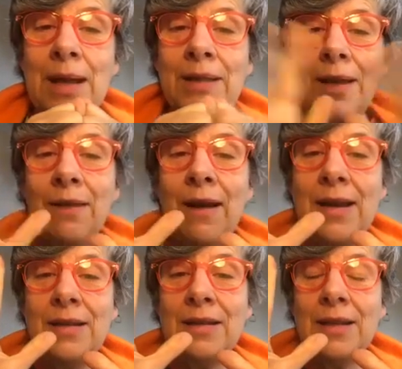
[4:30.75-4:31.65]
out the other
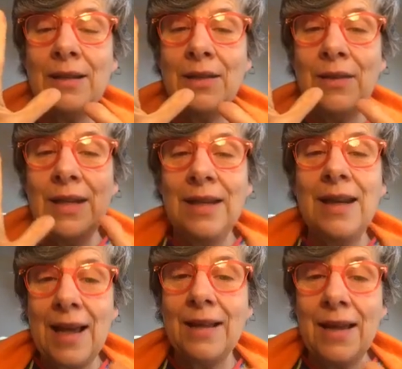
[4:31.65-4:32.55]
end and you
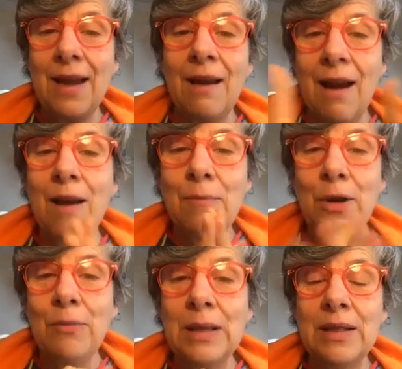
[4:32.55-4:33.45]
get the aha
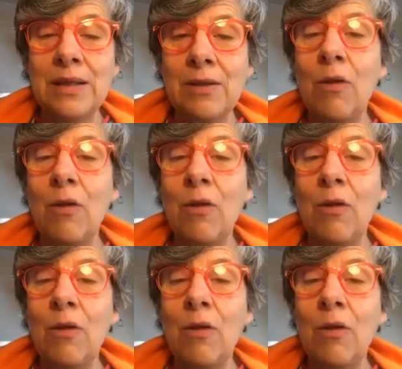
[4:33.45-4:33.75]
moment,